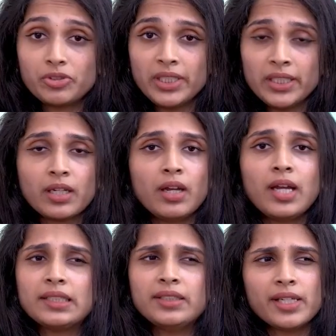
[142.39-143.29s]
3,
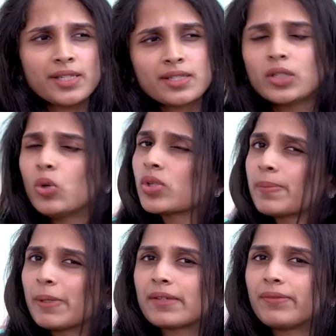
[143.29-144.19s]
there is no
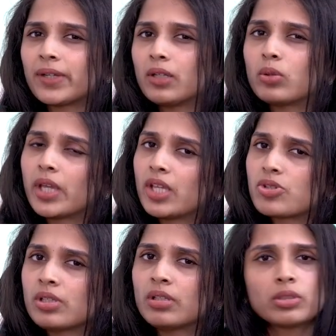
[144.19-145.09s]
specific
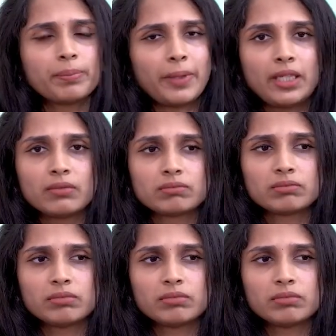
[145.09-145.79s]
location to the pain.